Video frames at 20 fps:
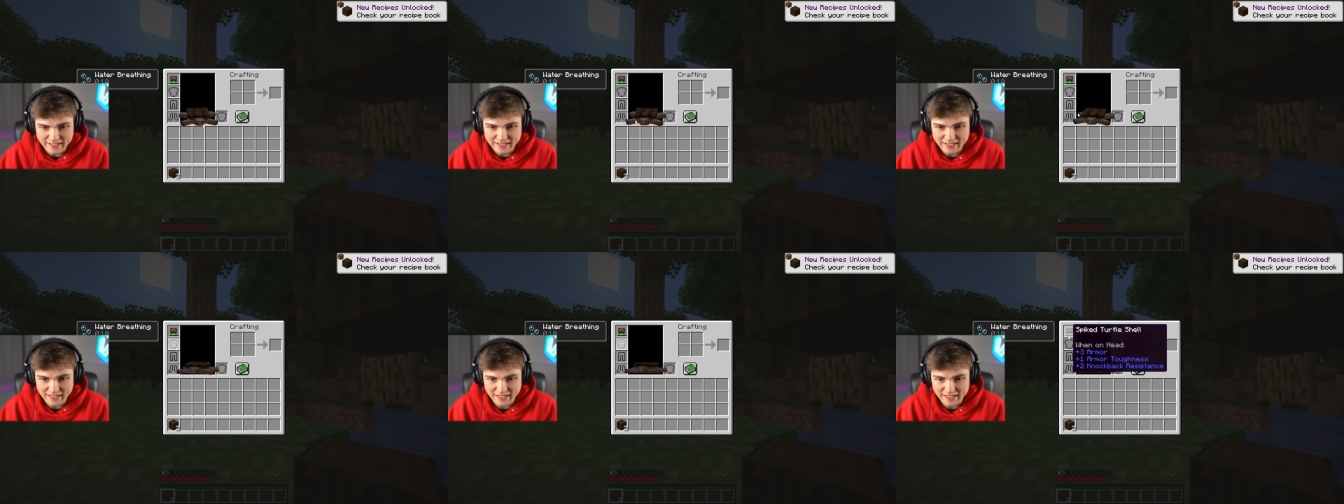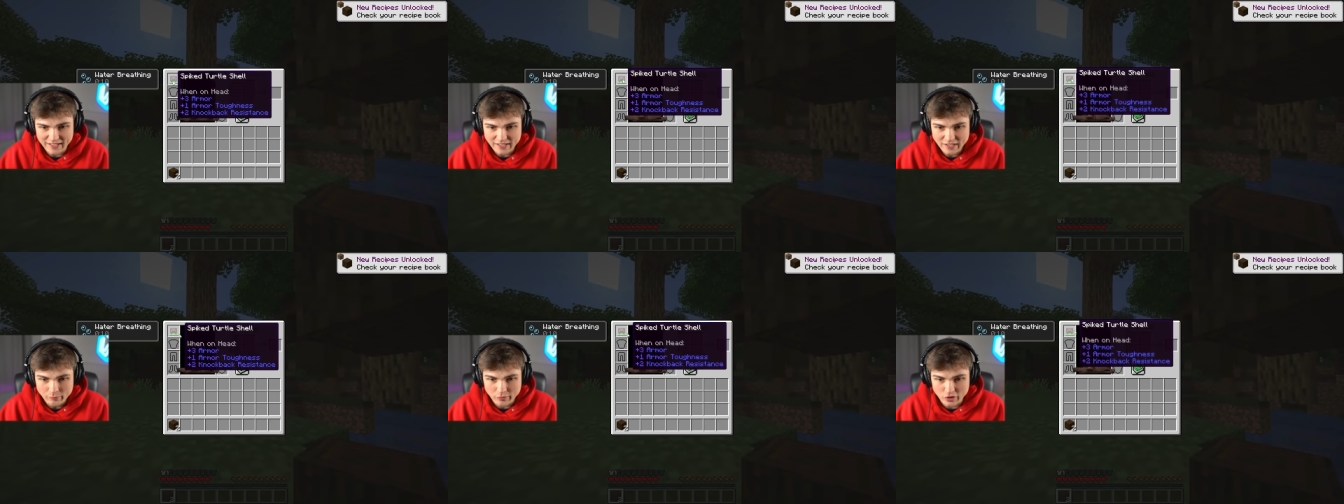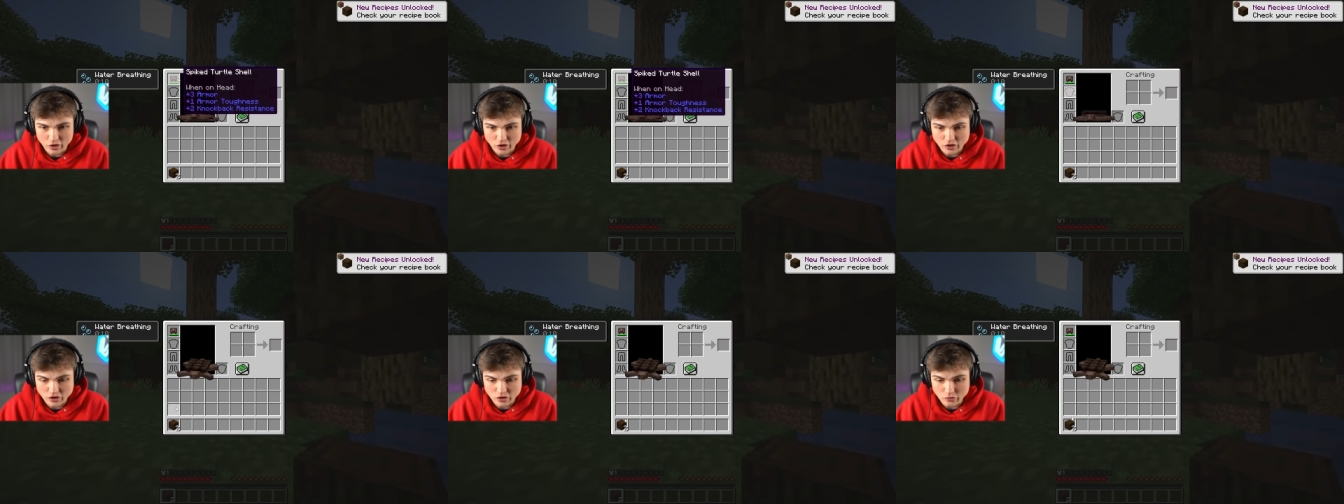clear
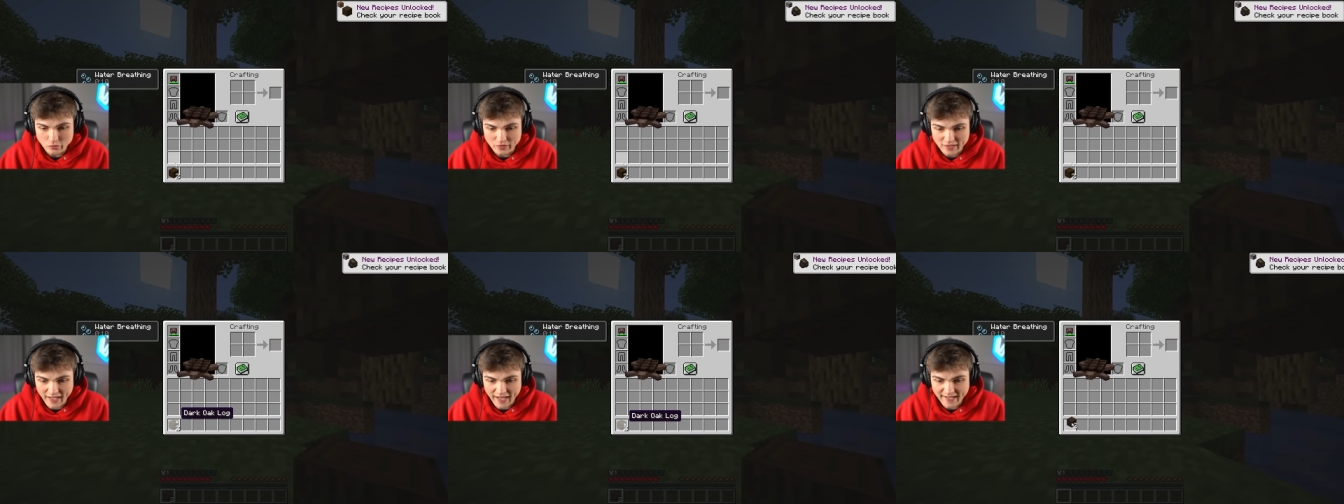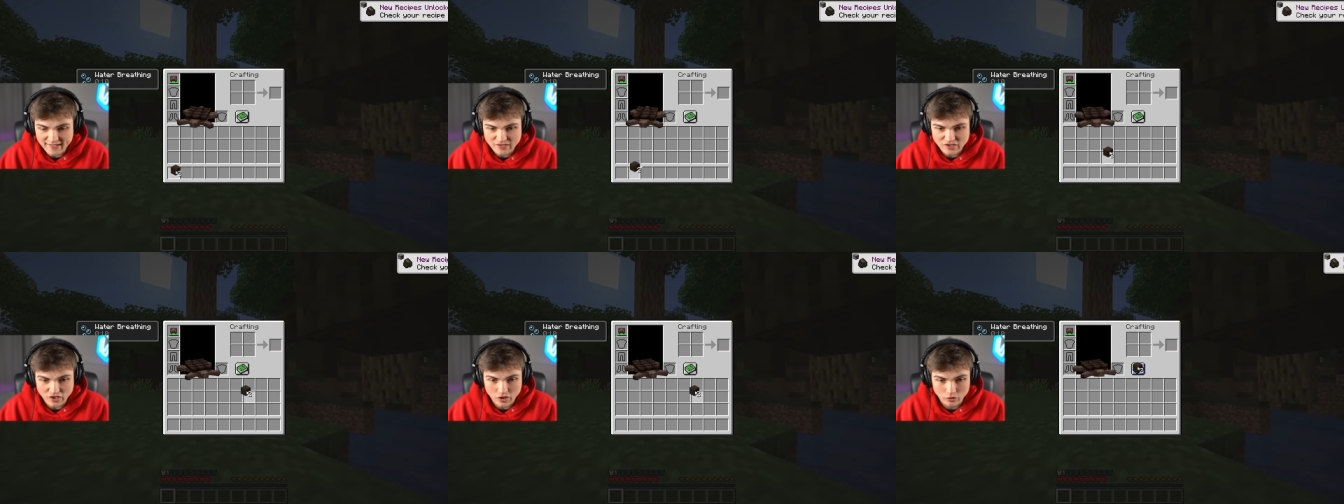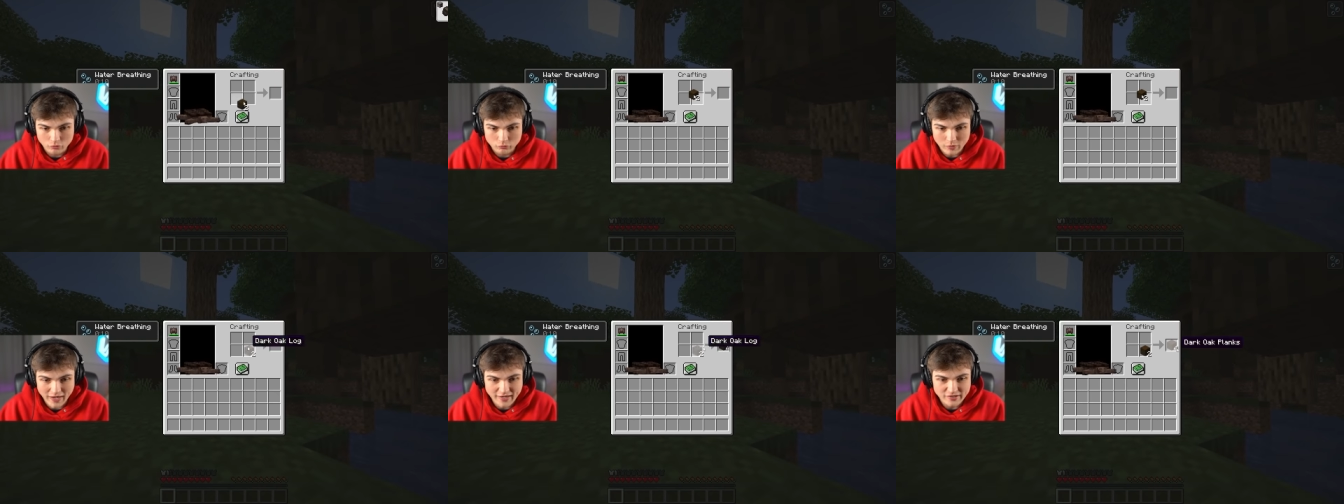because you get
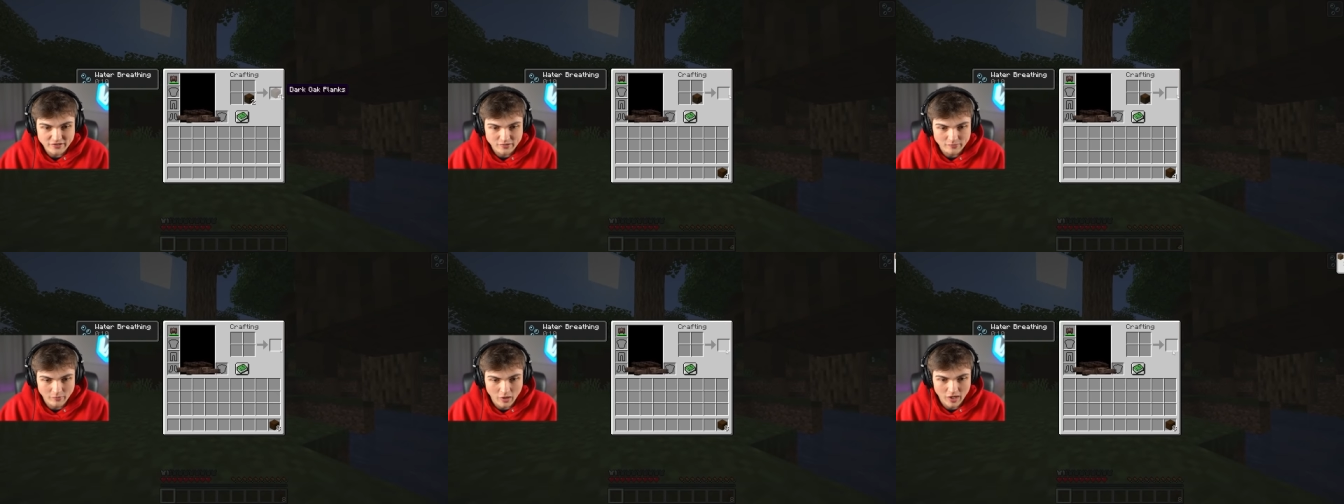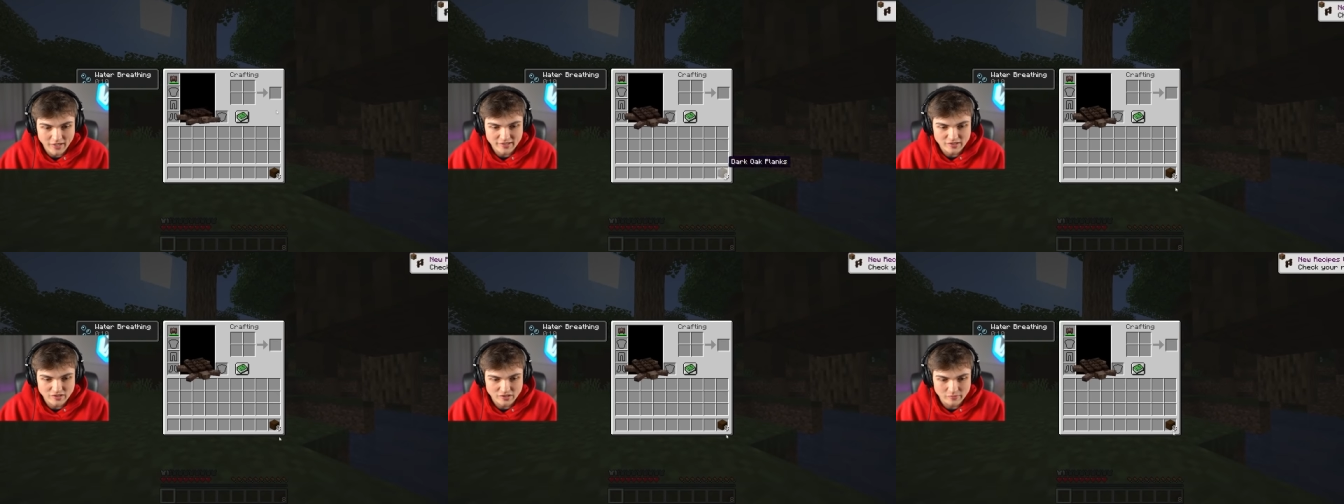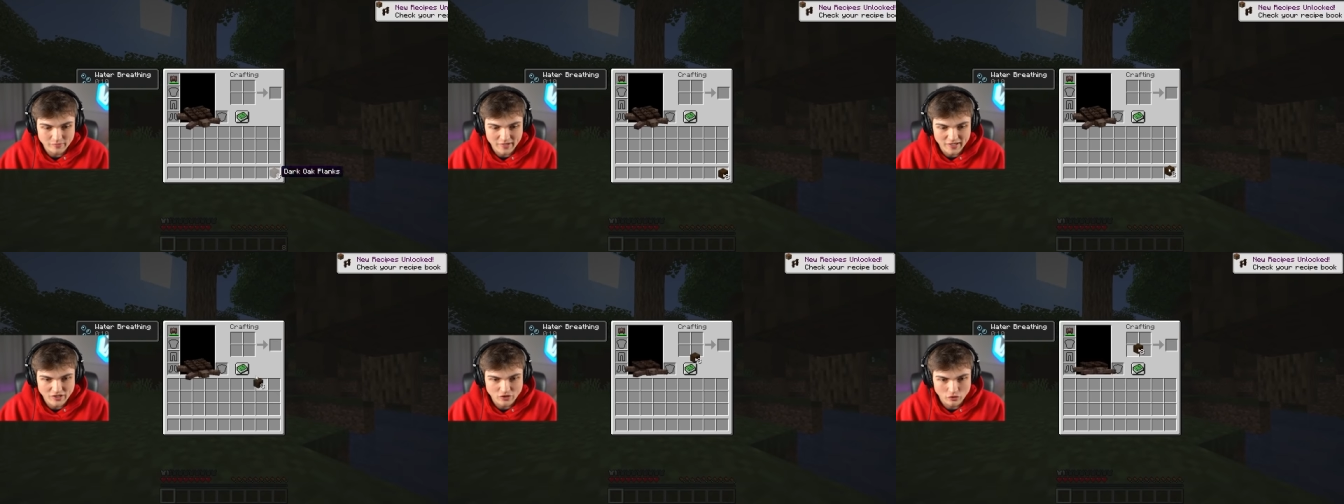a random
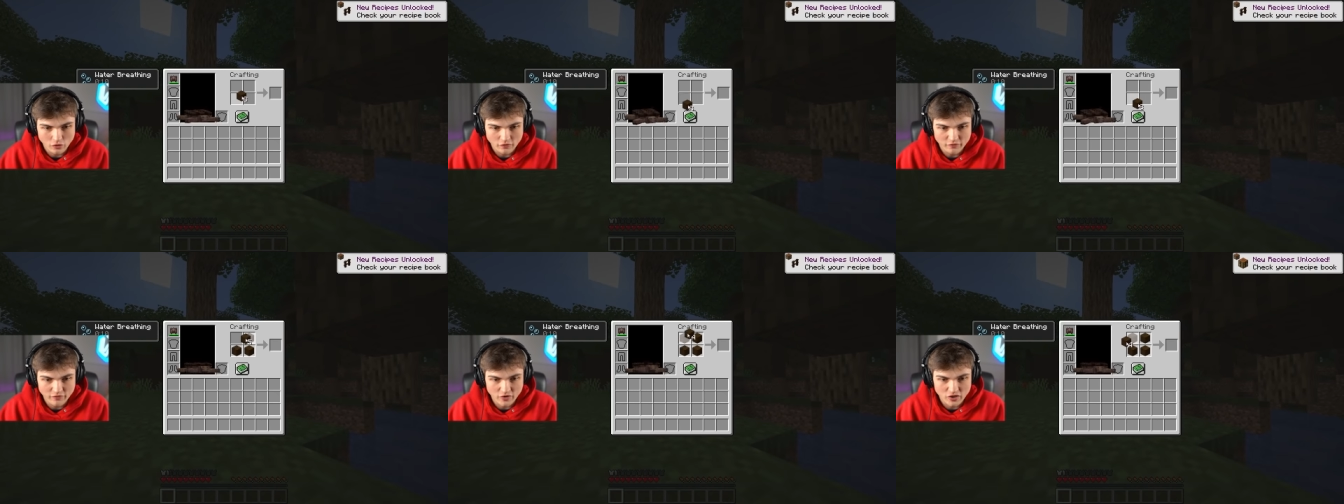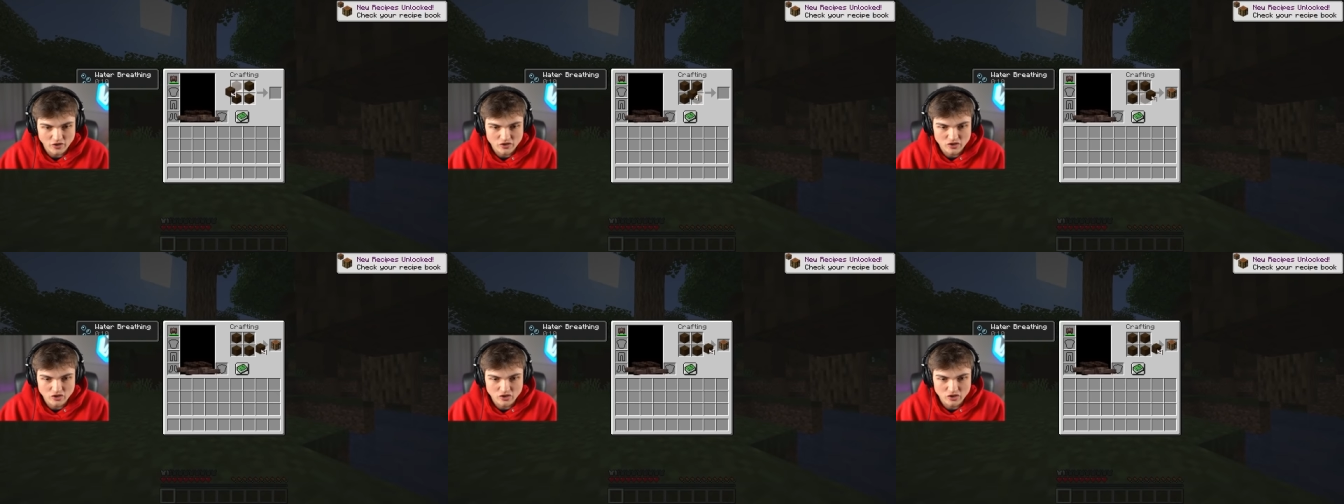item in your first